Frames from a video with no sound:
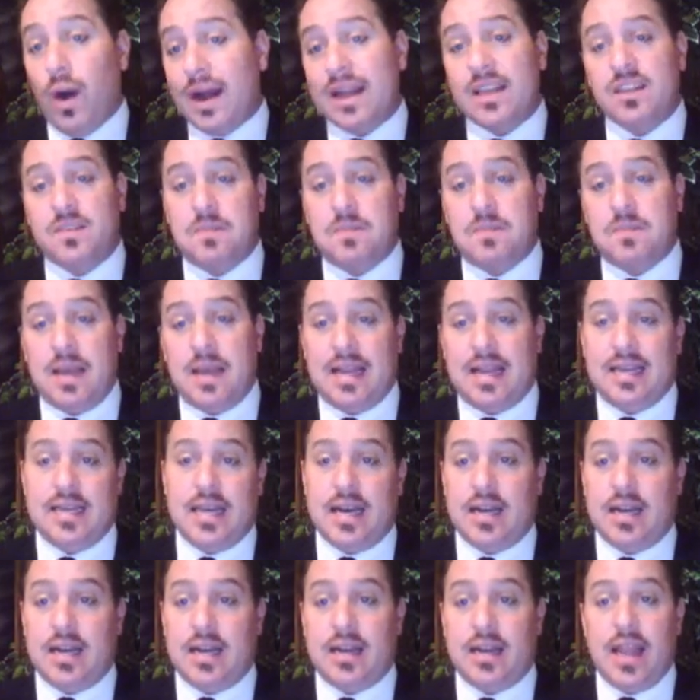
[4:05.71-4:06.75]
what is
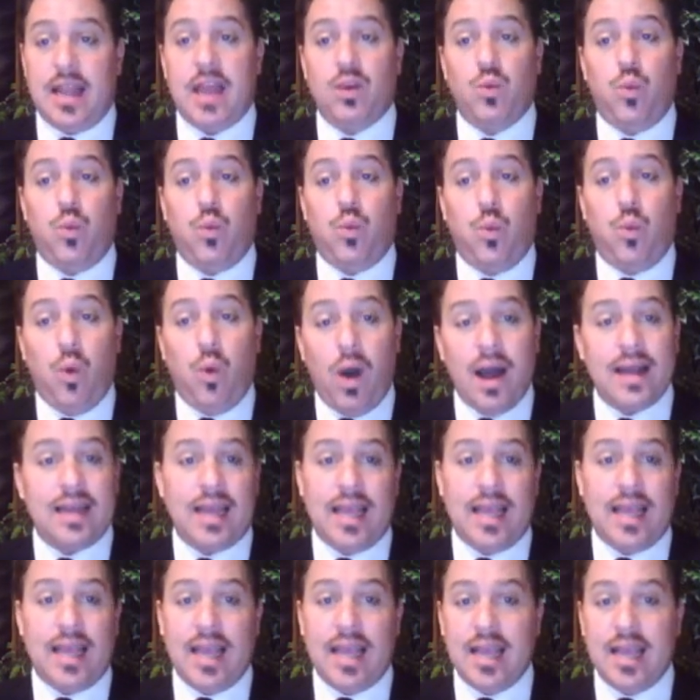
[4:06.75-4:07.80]
being done and
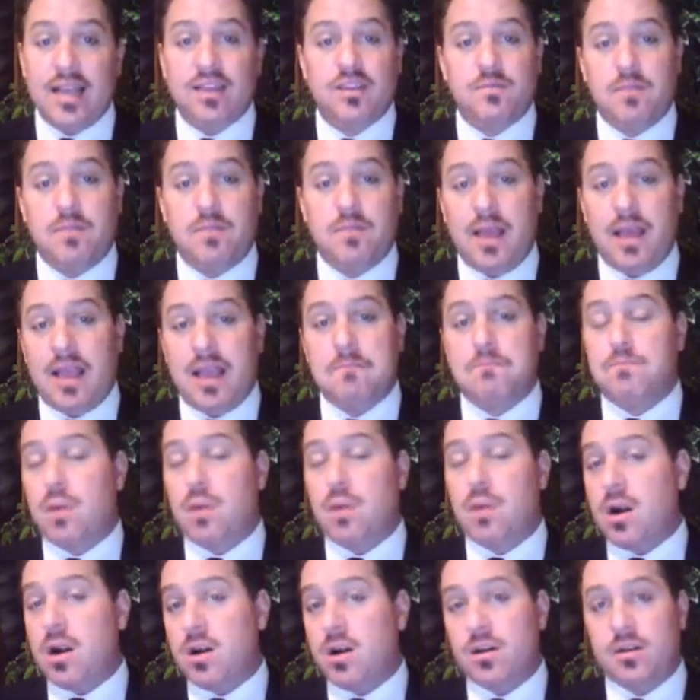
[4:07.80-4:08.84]
what is
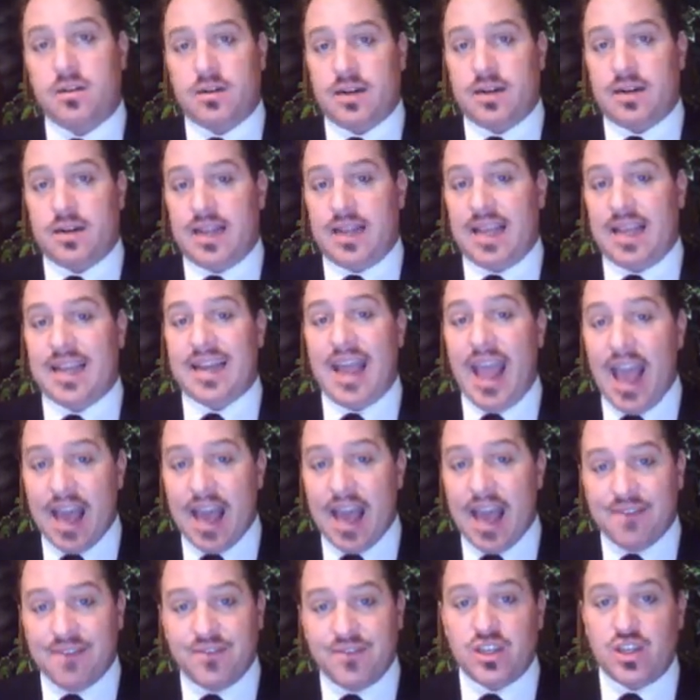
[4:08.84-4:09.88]
being burned
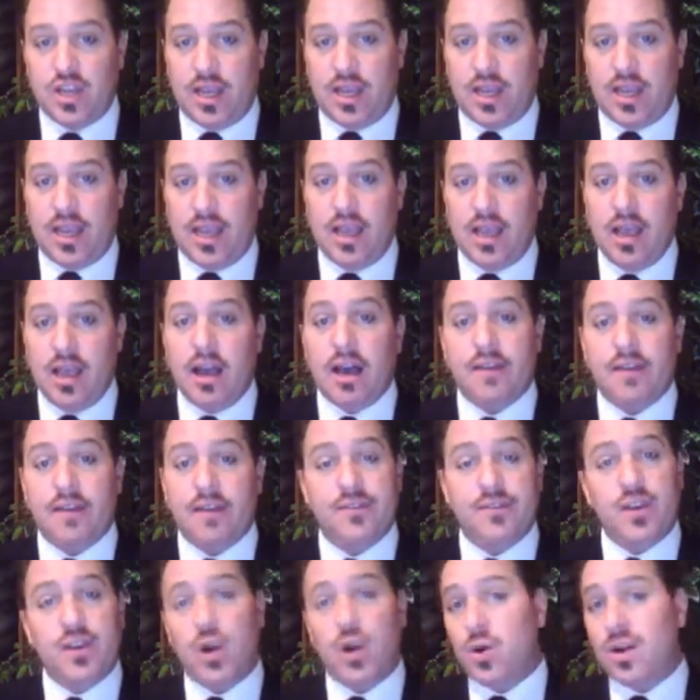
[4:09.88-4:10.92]
in effigy
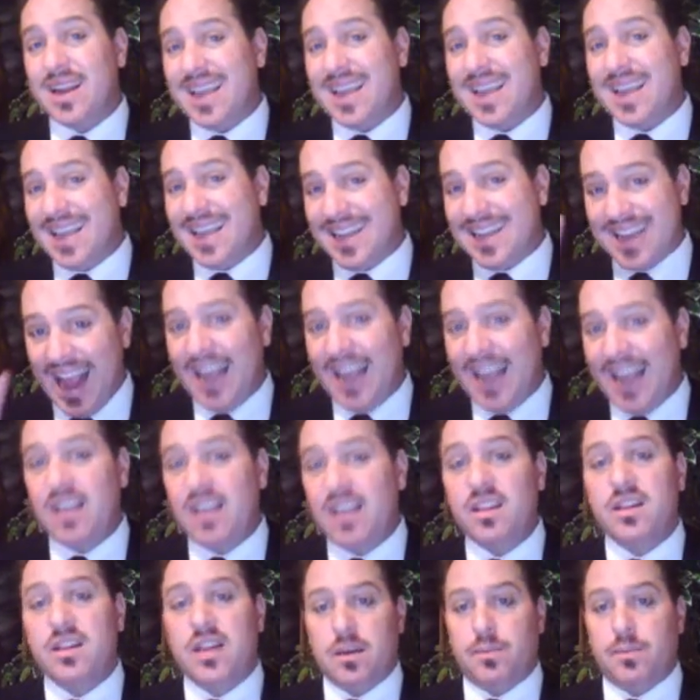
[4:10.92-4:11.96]
of your
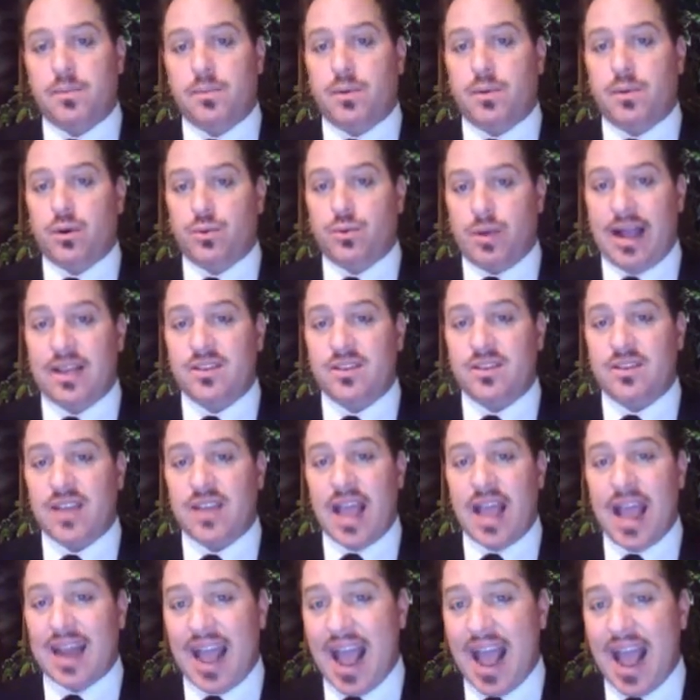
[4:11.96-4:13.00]
inalienable
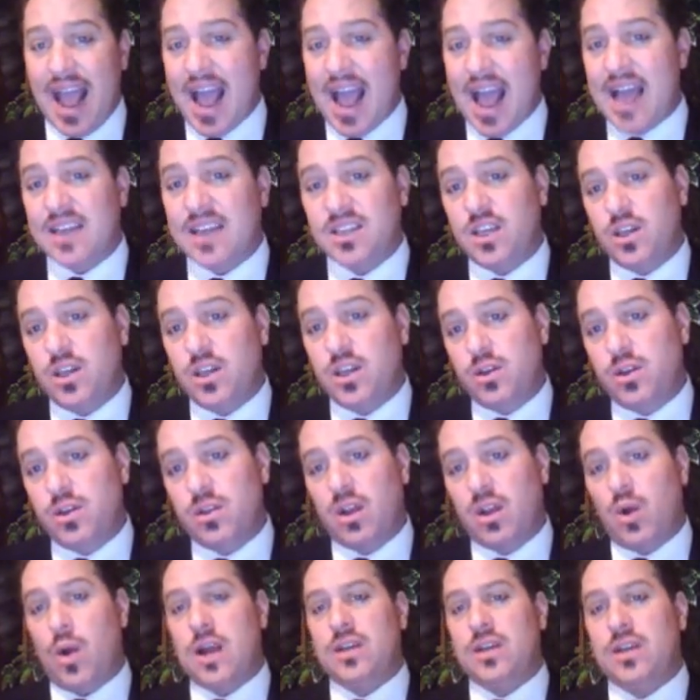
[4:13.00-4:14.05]
rights, and asking
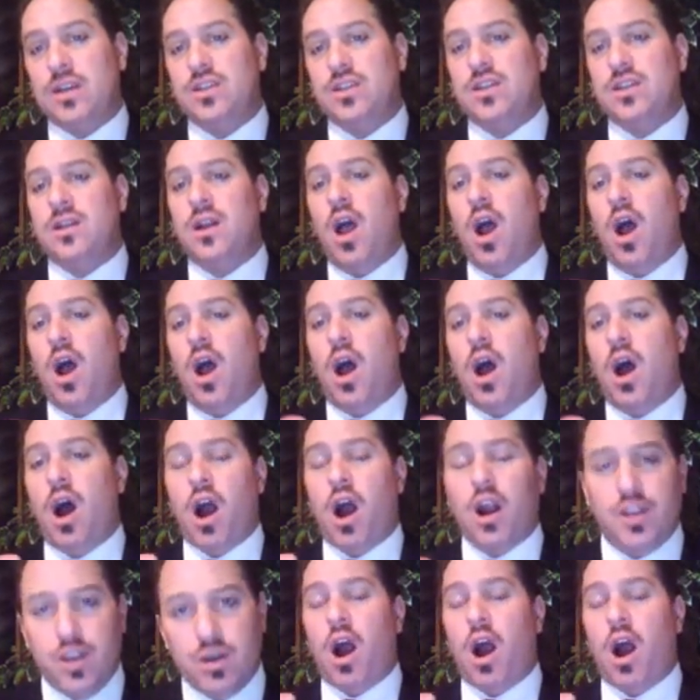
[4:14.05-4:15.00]
you the question,